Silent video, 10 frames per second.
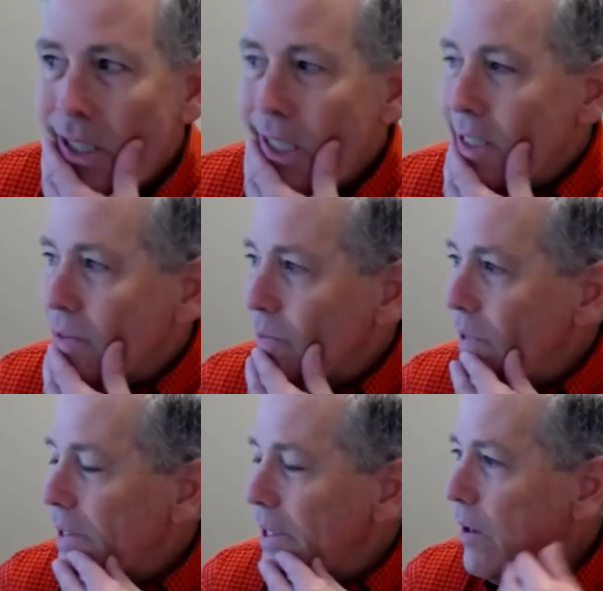is
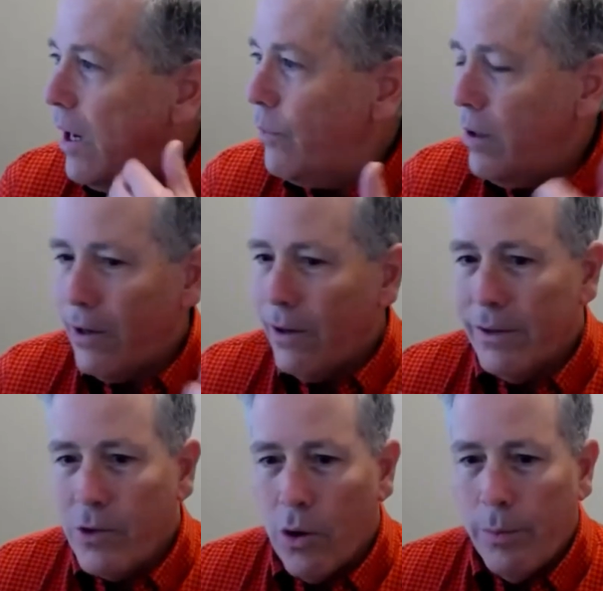
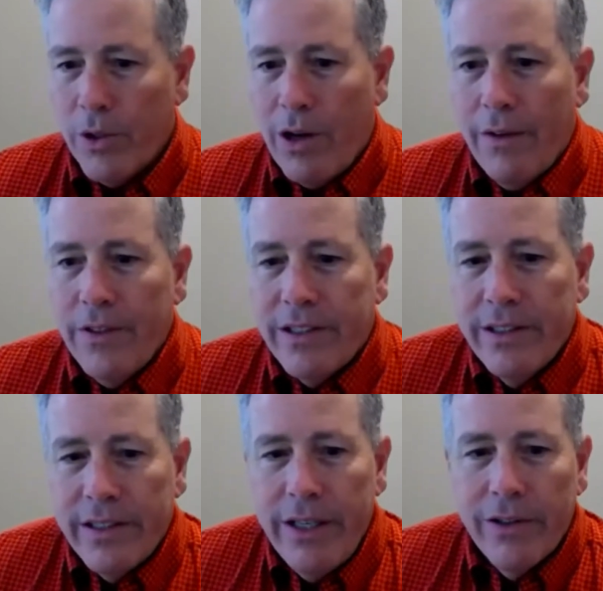our corporate office
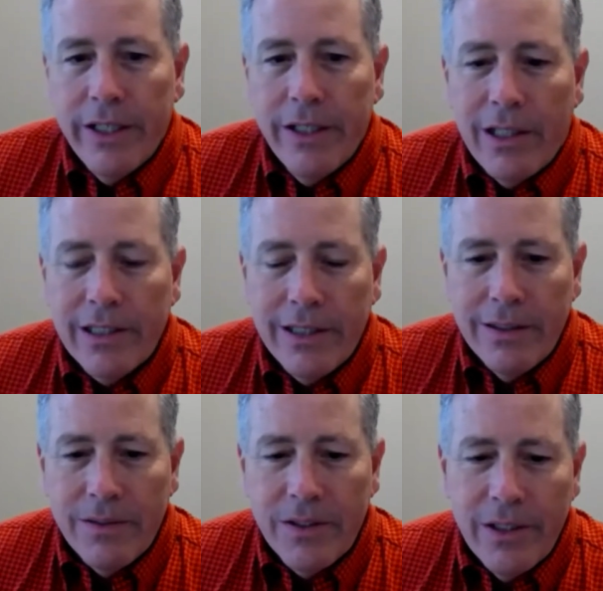is here in
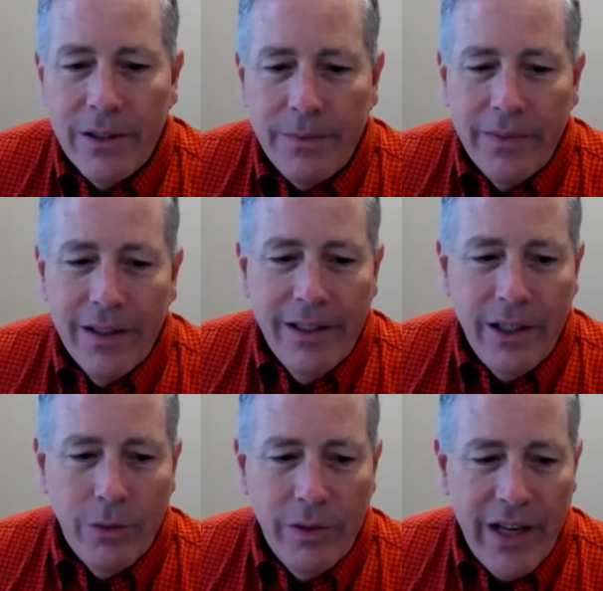Austin. So,
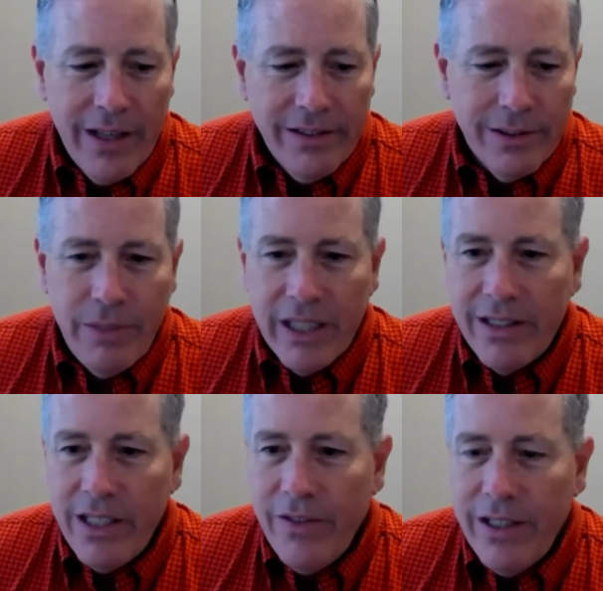we've got some big
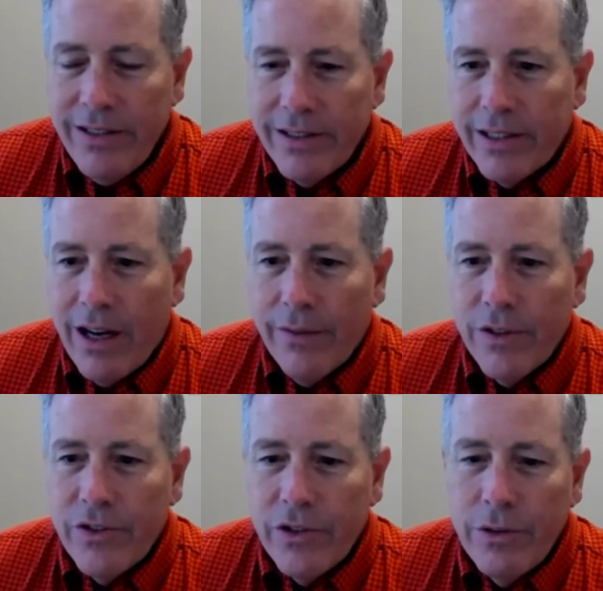TVs in the
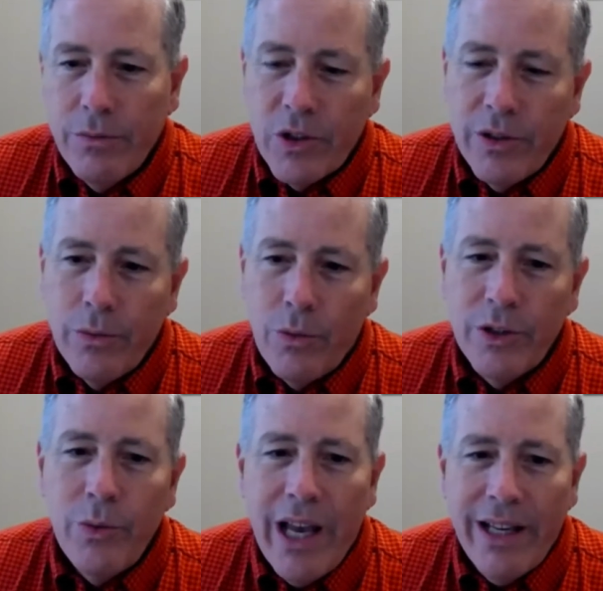conference room. So
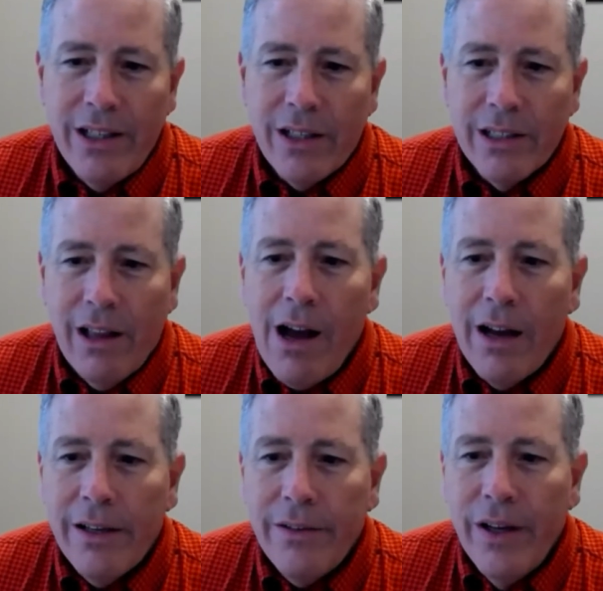once we had gone
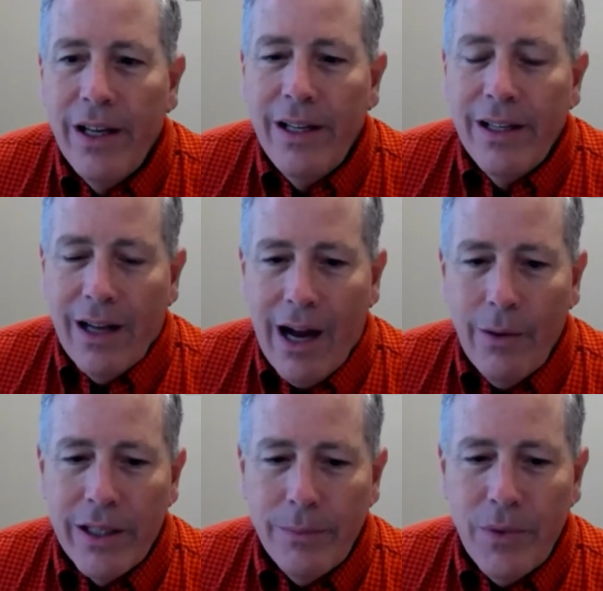live, I
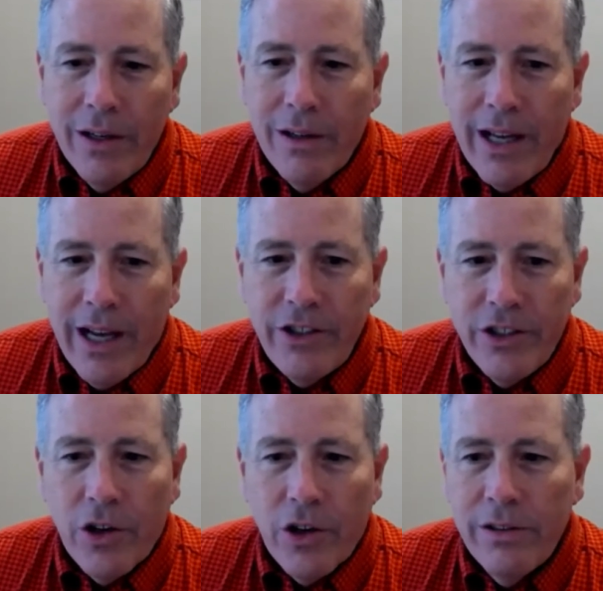went up there and
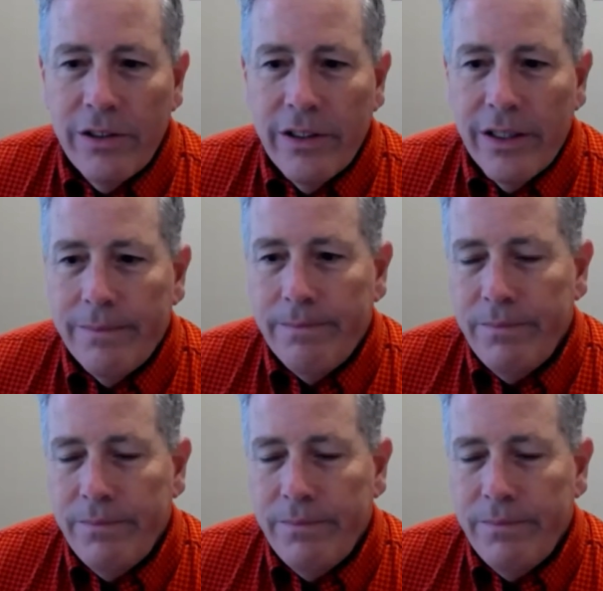actually turned the